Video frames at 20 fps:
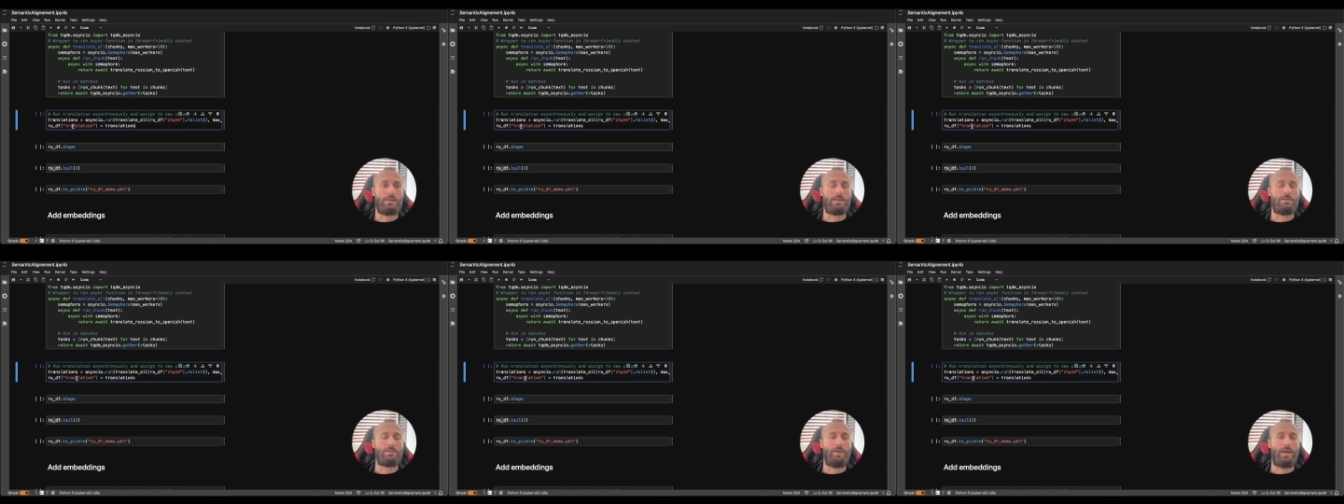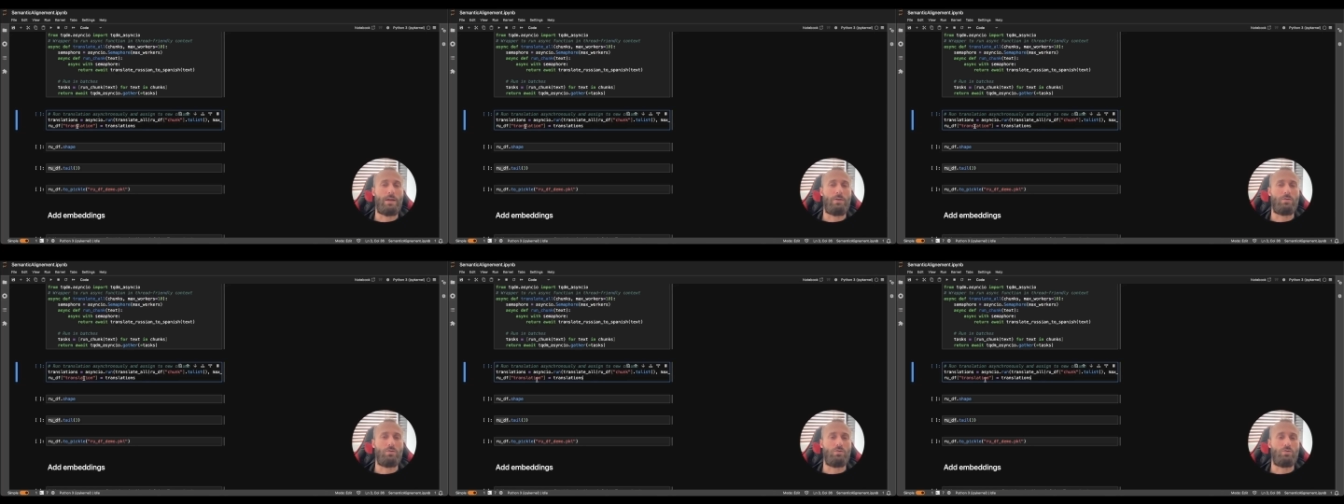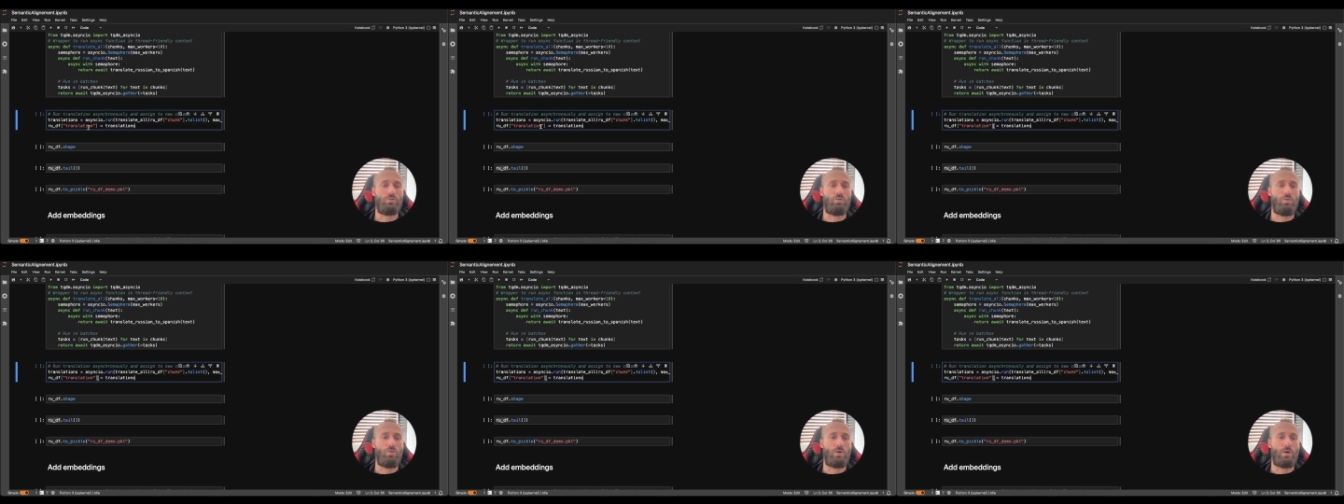this value
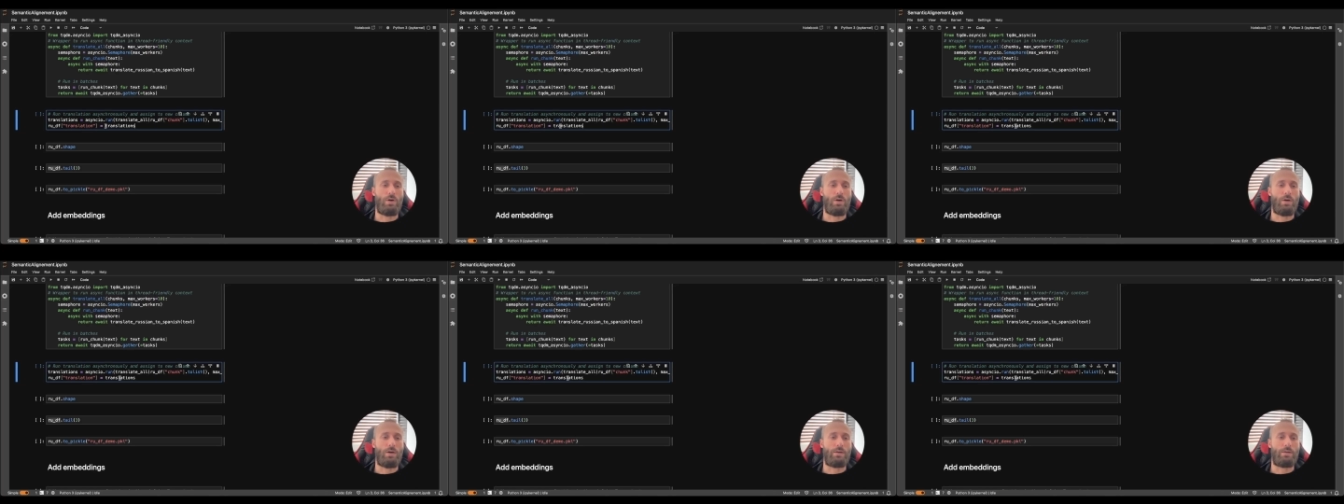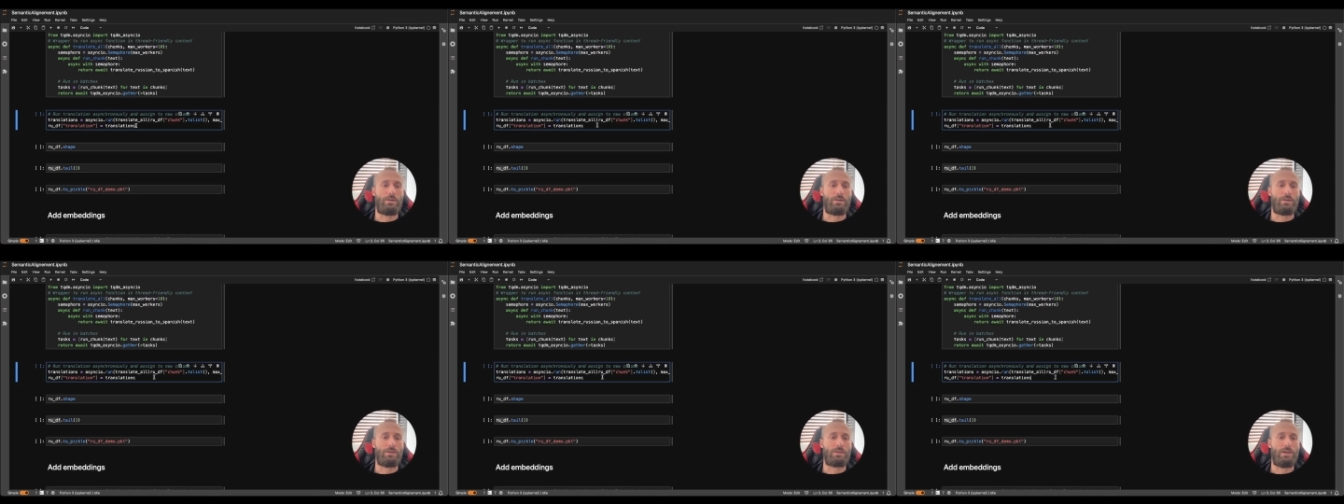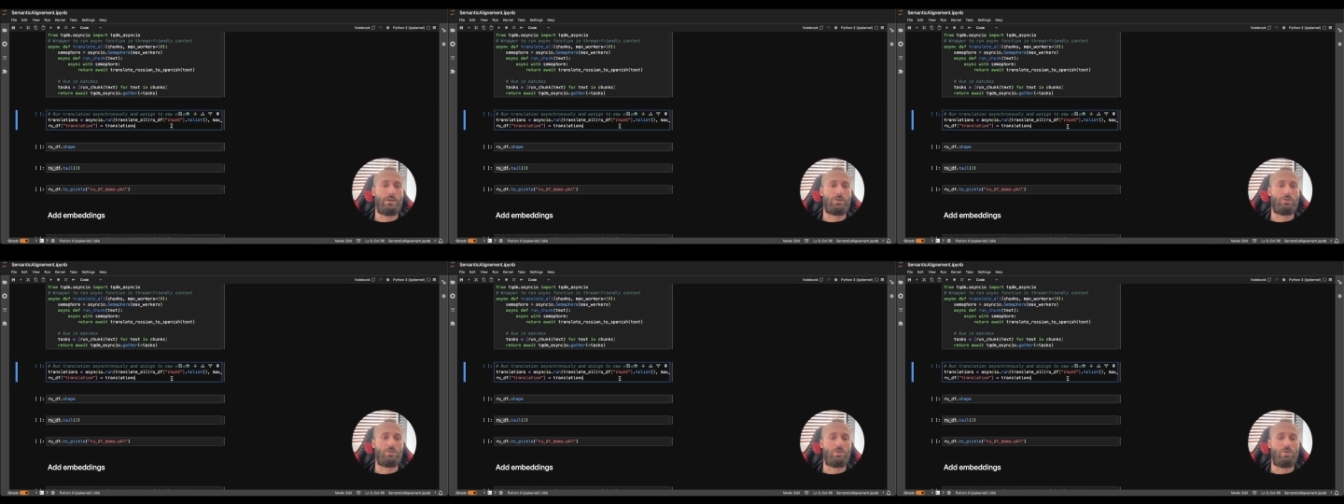to
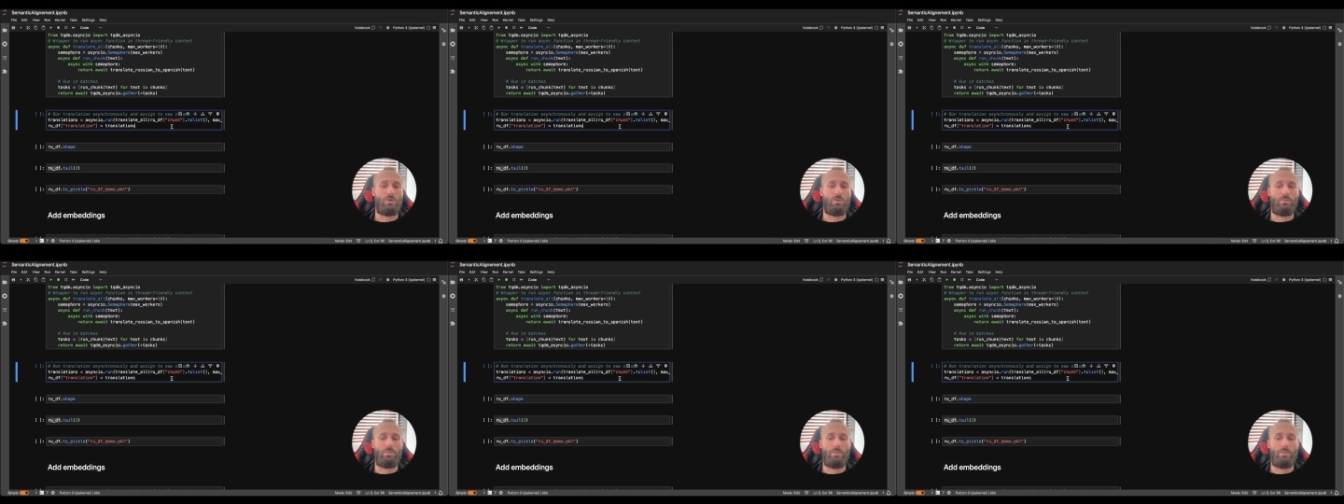translation column.